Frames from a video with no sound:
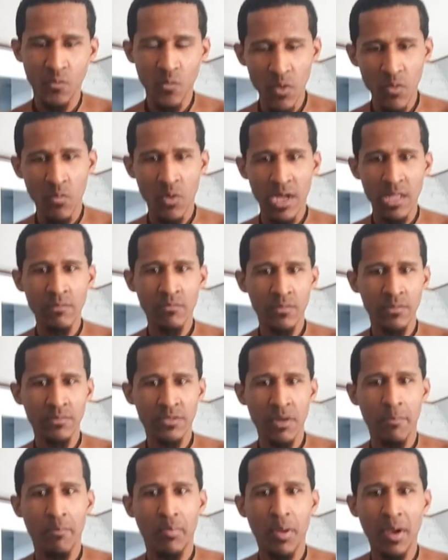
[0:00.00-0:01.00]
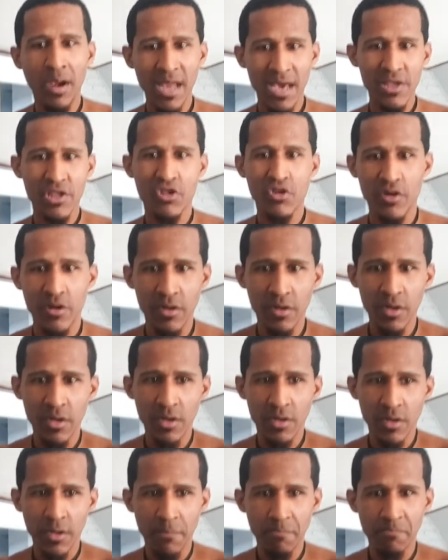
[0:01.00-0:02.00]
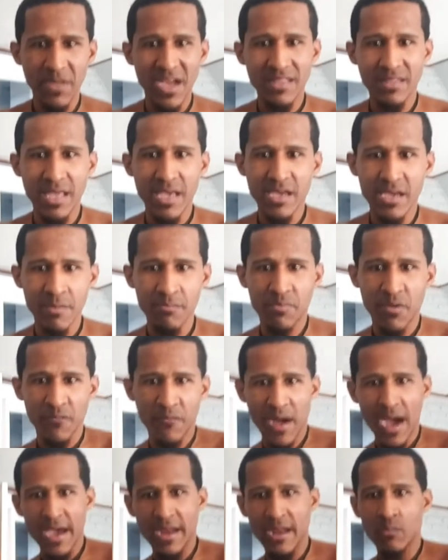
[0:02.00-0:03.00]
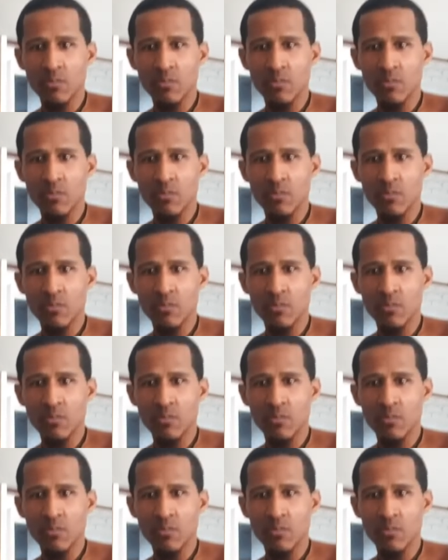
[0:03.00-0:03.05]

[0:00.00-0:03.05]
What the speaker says: We want the pleasure that they can provide.